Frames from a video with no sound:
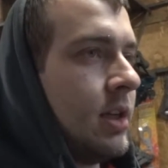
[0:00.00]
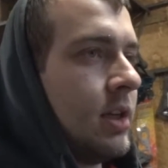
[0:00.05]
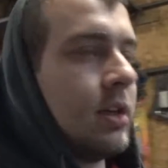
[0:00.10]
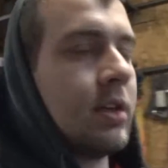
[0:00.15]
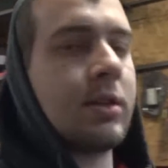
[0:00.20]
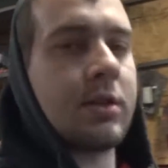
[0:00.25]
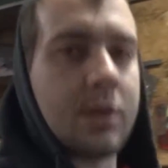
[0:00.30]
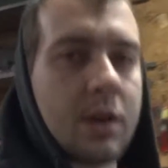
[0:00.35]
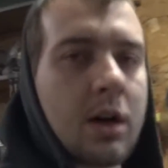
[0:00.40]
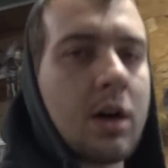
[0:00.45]

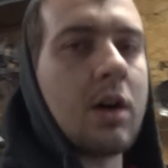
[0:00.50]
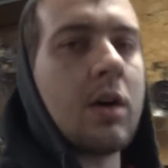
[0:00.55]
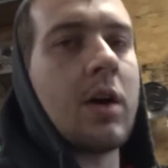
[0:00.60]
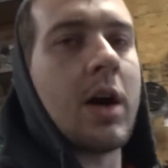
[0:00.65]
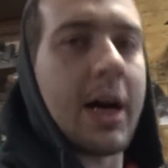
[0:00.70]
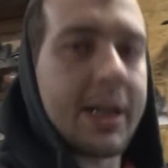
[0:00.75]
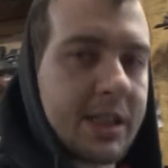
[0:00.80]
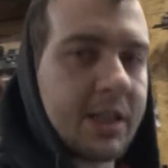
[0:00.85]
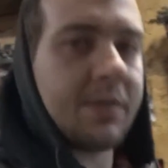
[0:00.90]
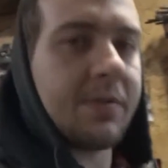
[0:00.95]
So I
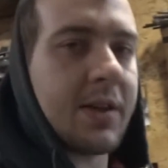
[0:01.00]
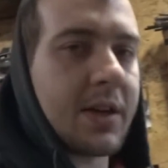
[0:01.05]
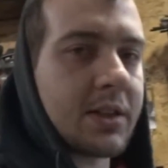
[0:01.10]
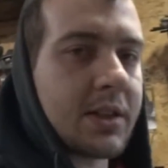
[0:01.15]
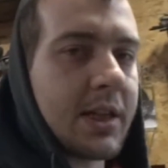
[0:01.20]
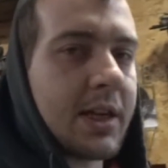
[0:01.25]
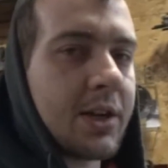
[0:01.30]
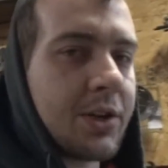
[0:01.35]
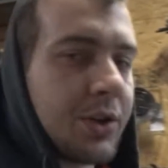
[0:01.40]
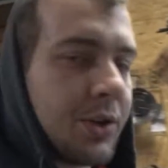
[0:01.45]
need to fix that
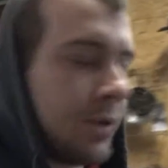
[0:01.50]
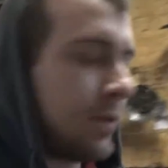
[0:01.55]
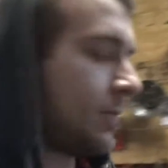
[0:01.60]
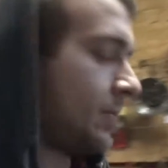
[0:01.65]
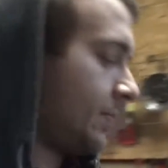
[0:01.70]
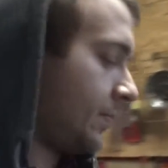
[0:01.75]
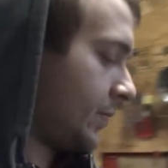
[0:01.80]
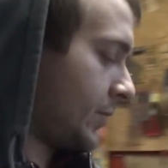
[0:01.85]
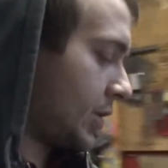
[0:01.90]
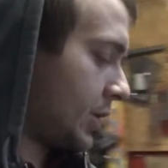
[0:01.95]
issue.
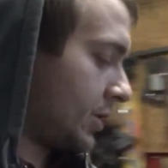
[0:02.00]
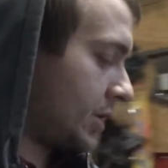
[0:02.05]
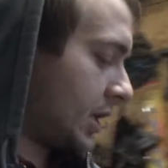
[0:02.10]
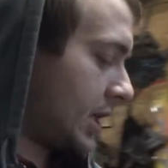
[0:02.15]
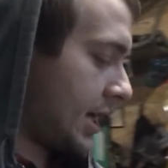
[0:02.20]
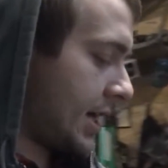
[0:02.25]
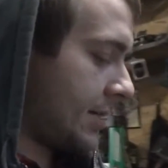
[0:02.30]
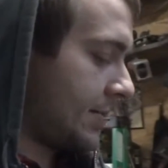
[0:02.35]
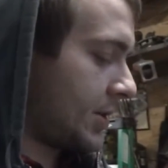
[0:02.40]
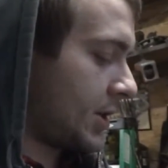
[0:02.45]
So
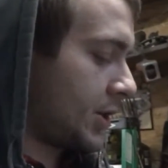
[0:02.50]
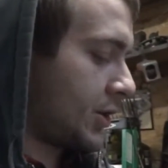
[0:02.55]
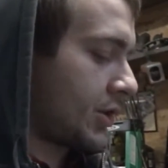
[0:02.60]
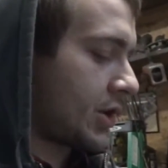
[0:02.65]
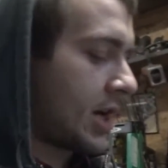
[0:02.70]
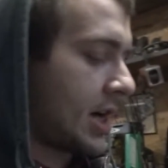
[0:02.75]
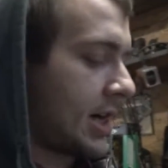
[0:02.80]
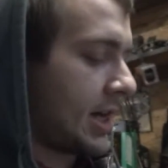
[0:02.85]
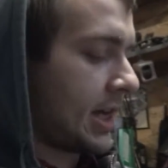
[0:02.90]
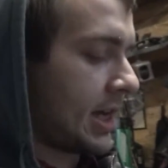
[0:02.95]
today I'm going to
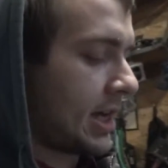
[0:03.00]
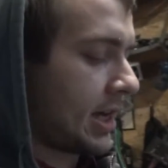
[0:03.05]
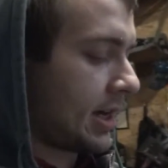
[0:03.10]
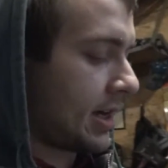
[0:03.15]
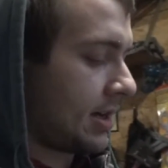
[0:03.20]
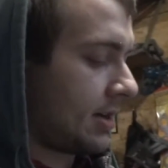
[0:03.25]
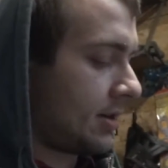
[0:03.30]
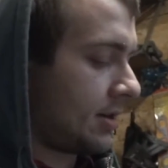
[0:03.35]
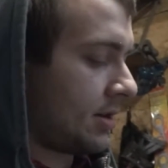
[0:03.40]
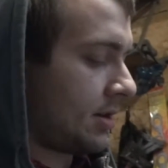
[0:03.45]
try
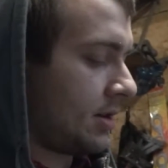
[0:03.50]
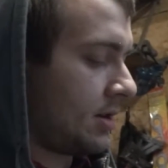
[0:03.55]
and